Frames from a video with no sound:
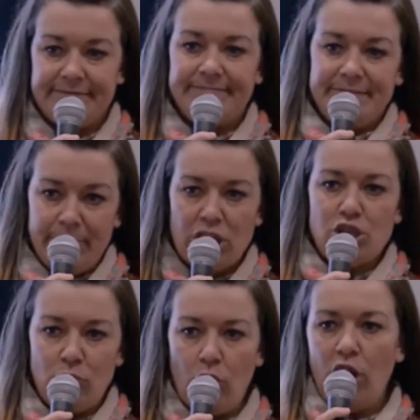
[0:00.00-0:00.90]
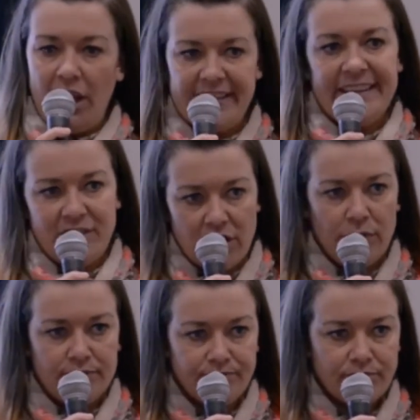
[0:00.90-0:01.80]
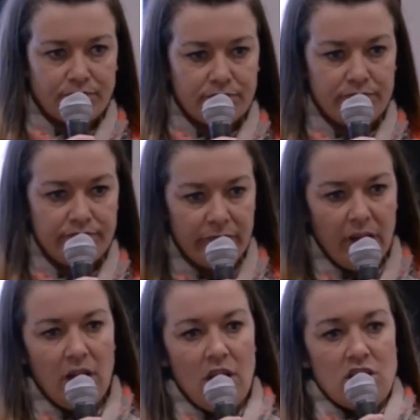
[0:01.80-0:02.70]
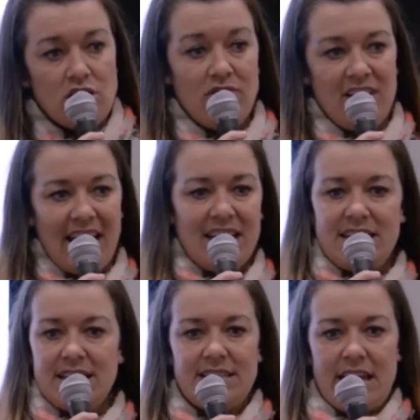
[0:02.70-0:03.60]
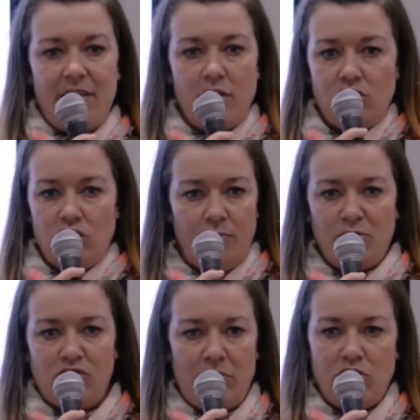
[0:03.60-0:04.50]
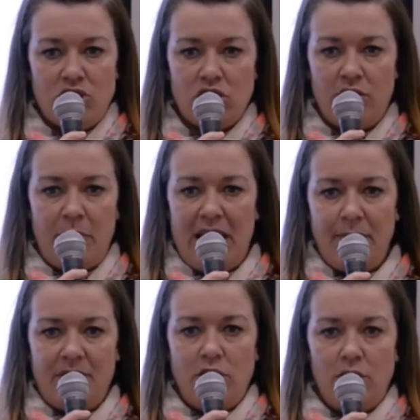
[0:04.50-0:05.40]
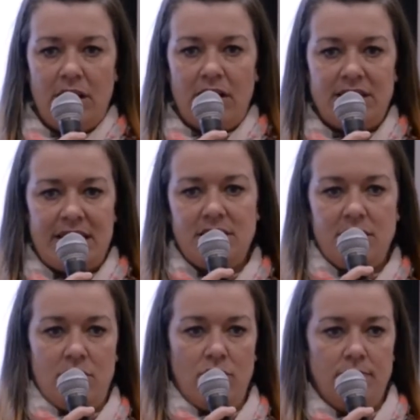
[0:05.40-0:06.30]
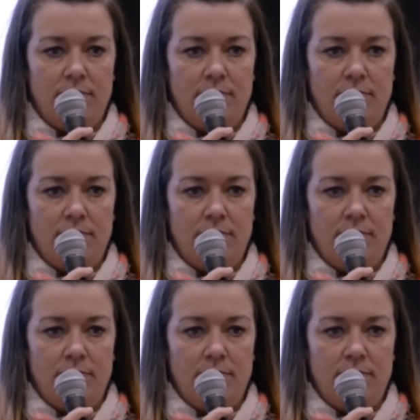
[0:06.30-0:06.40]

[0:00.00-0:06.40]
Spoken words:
Much more likely to. So the reality is those two prescriptions could have been absolutely identical.